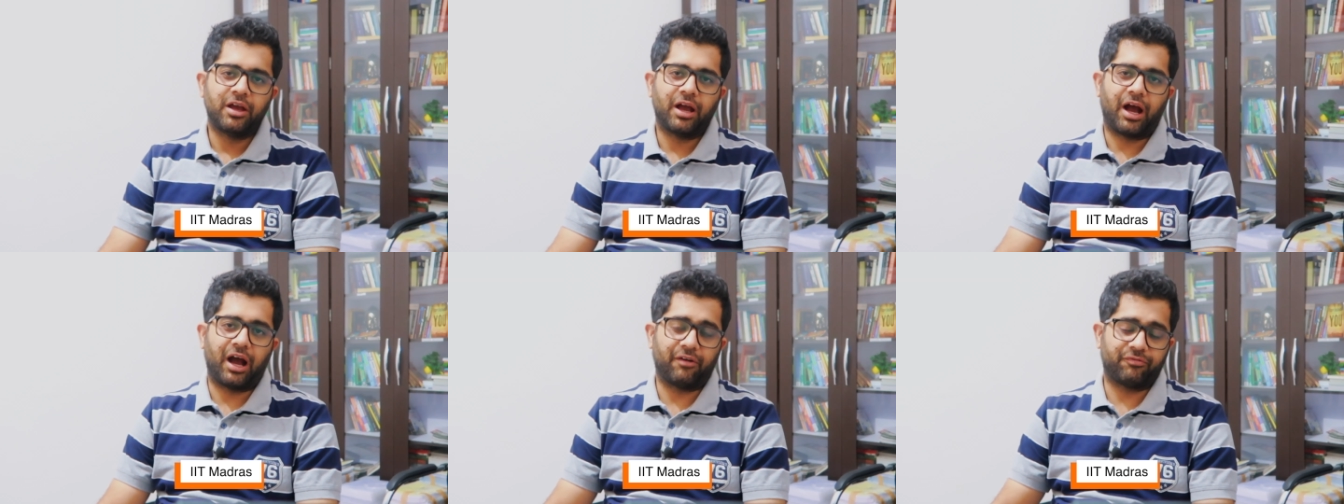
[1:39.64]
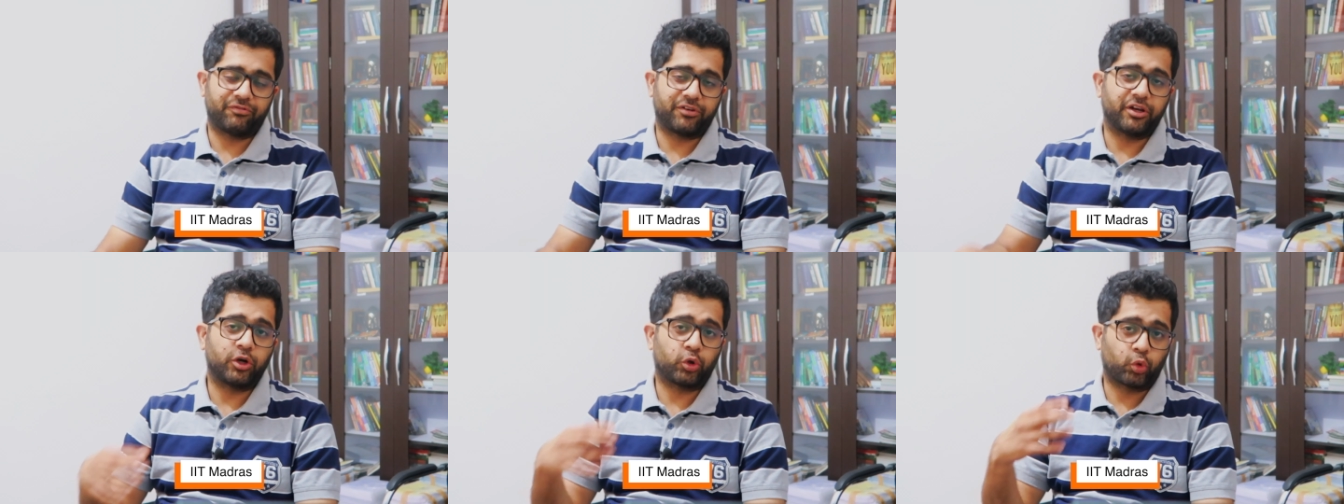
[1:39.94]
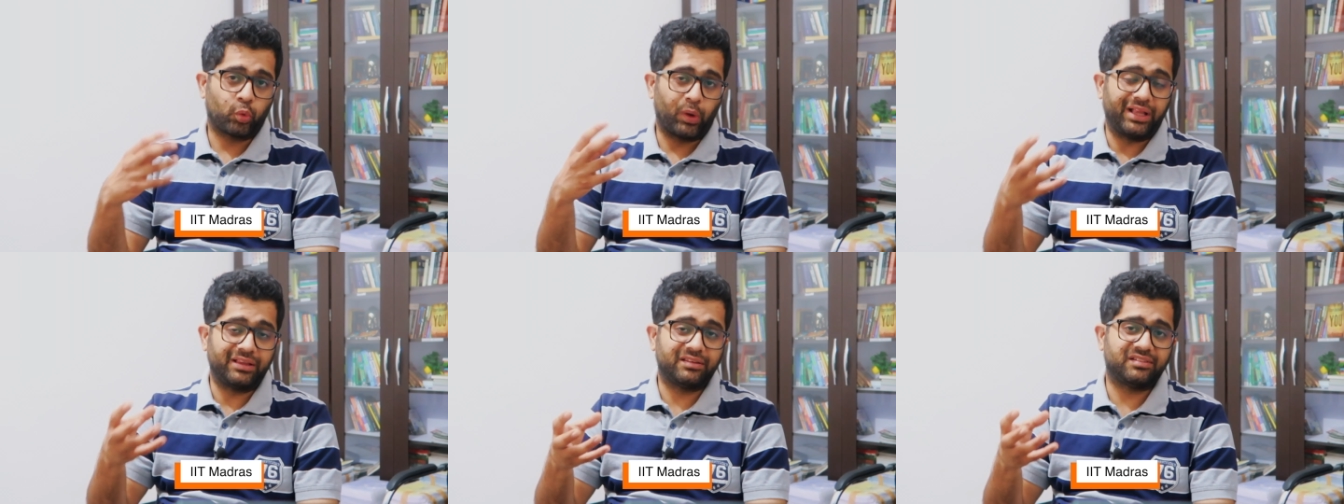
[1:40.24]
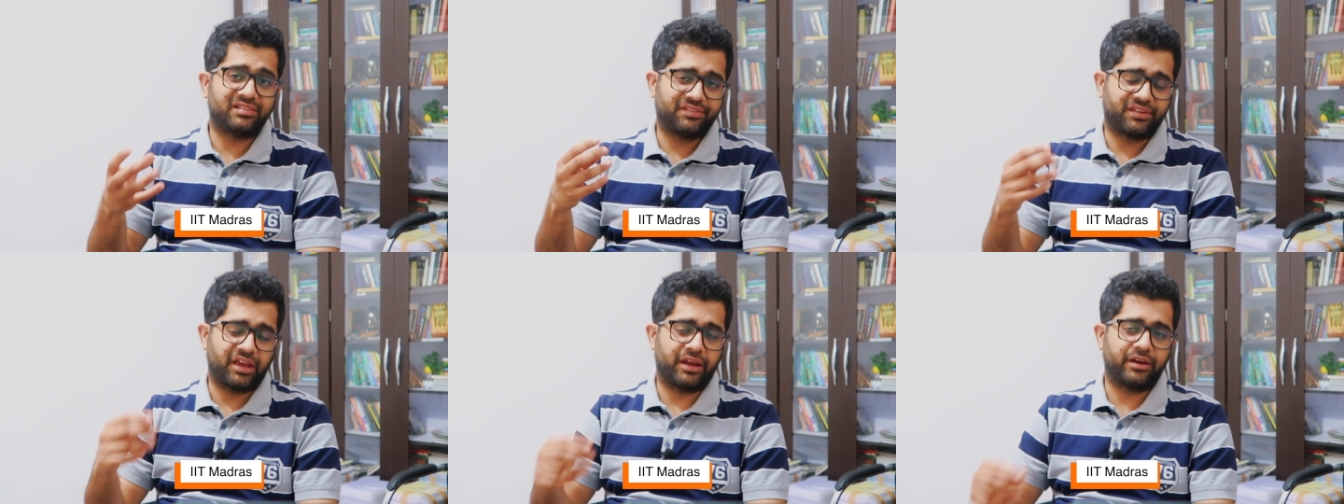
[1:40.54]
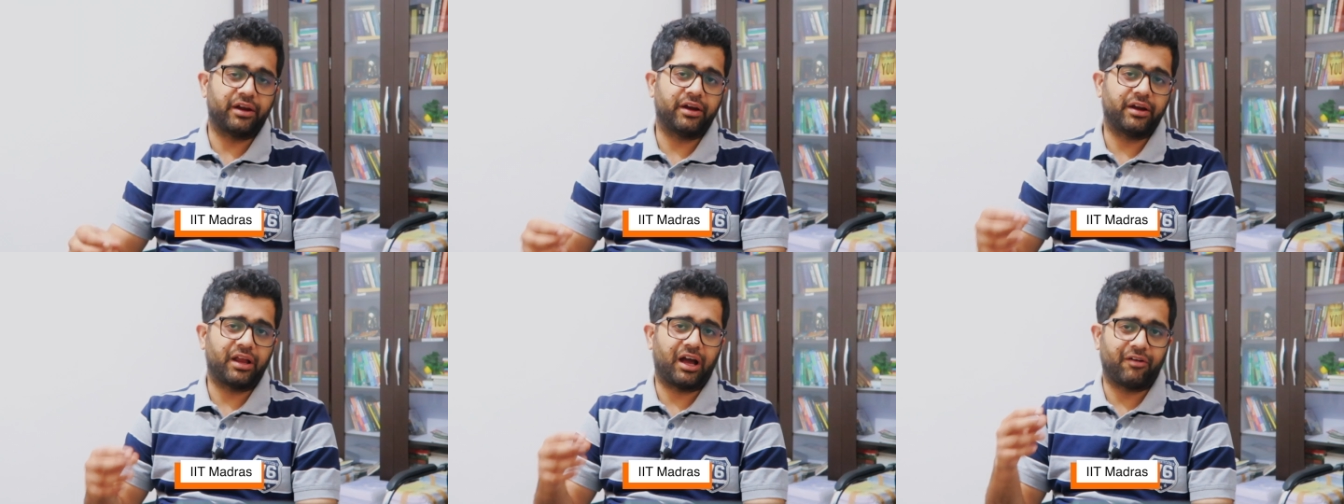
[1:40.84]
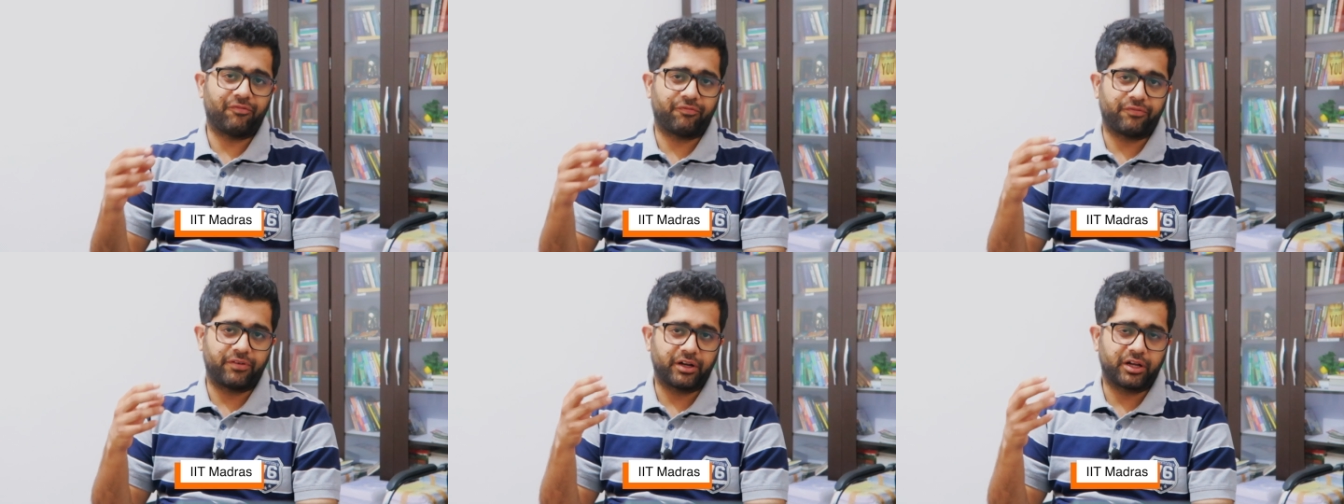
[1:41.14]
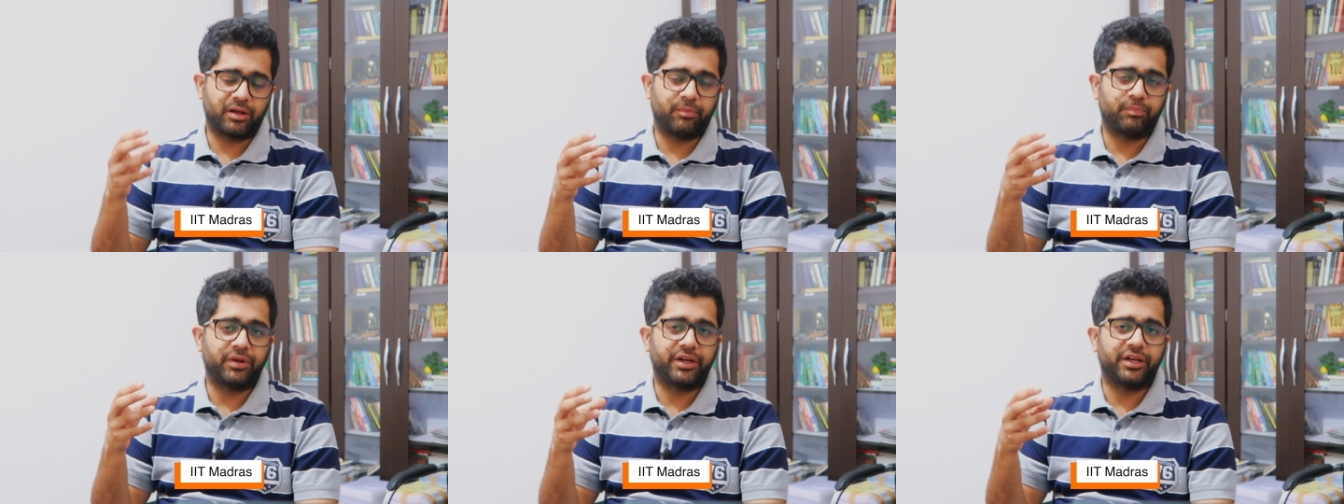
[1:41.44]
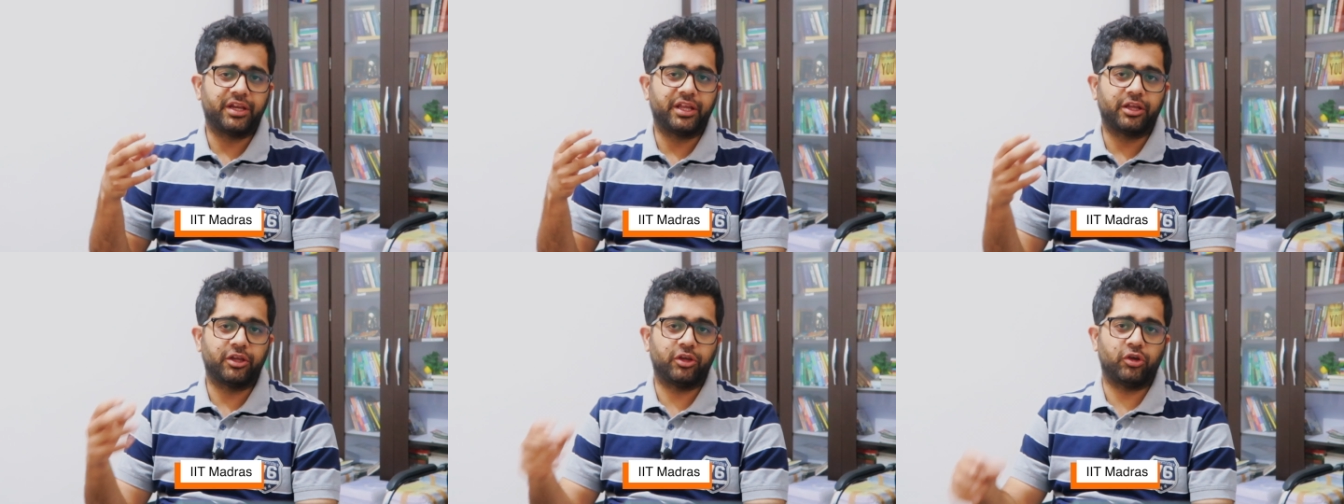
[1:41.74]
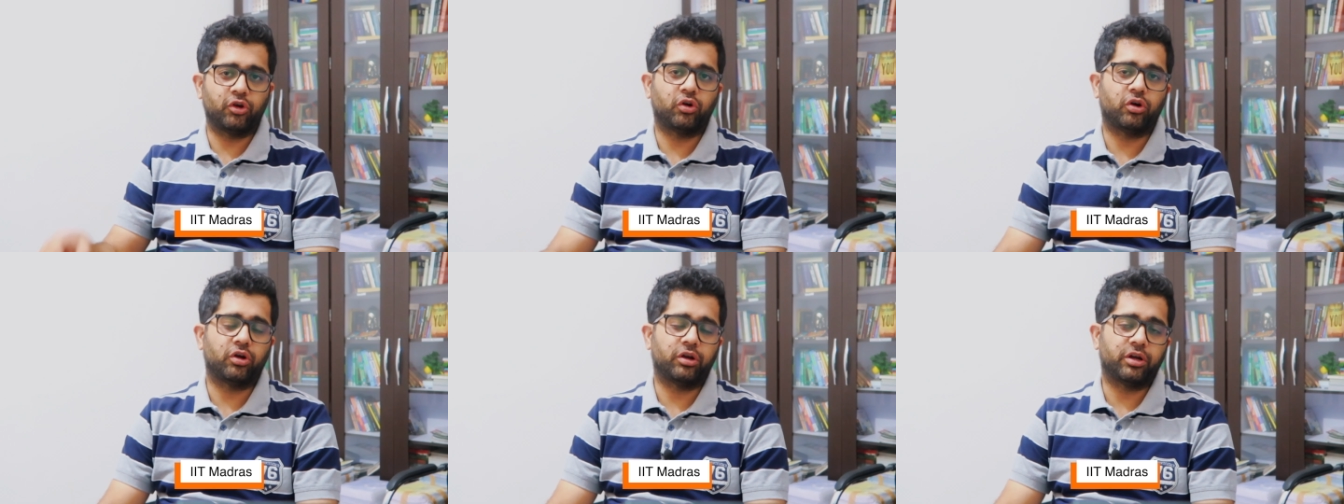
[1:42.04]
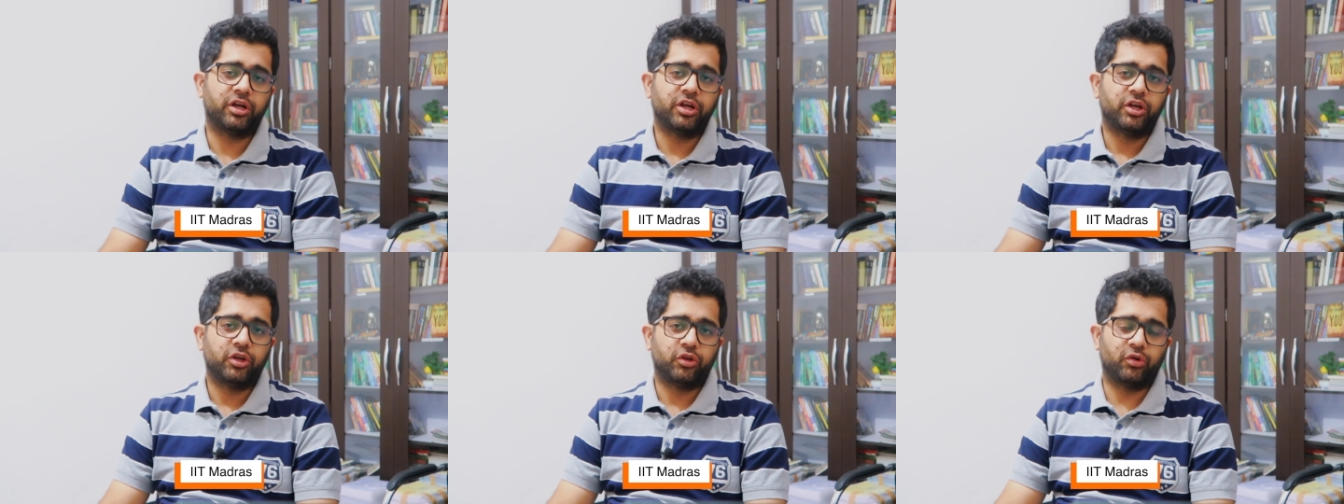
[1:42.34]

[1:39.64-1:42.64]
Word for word: After 12th standard, after completing your,